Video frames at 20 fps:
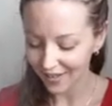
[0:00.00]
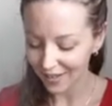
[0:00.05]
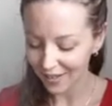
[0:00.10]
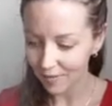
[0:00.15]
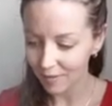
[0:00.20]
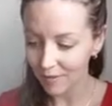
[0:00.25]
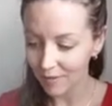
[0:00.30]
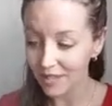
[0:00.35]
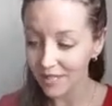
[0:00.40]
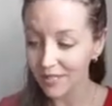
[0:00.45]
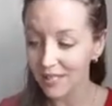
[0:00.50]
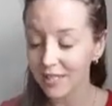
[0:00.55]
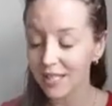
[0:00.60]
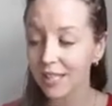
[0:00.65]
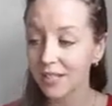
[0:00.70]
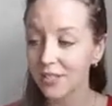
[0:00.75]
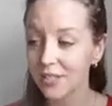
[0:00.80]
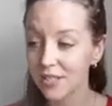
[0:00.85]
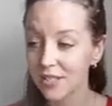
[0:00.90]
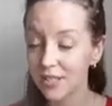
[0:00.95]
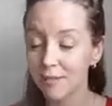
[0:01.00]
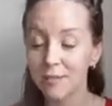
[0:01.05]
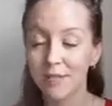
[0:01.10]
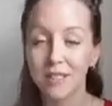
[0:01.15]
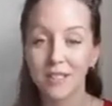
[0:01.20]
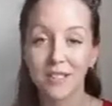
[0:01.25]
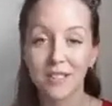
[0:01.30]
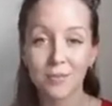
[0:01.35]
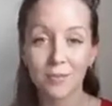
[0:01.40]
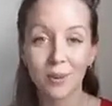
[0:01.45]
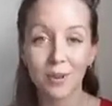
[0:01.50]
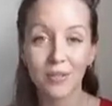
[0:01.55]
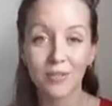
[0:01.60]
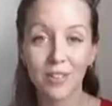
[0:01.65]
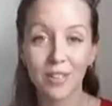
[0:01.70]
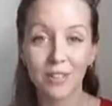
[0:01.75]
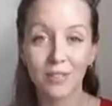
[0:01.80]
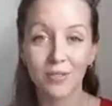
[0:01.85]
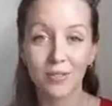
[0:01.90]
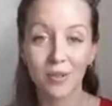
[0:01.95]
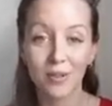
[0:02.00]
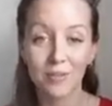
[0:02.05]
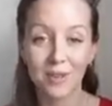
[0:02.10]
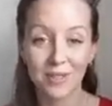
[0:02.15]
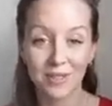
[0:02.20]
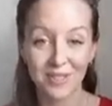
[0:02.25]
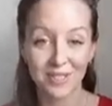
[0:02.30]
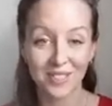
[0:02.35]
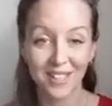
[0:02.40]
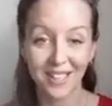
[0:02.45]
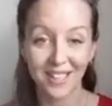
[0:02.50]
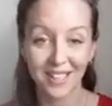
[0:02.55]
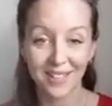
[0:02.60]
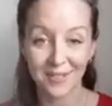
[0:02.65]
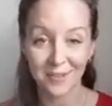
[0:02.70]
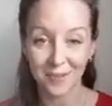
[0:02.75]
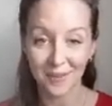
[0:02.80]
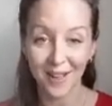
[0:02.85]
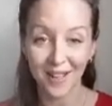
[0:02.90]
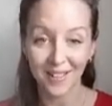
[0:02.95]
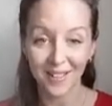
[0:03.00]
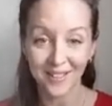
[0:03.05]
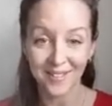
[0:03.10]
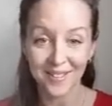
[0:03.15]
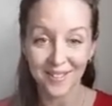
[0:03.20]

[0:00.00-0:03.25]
This is actually something that is perfect for Mother's Day as well.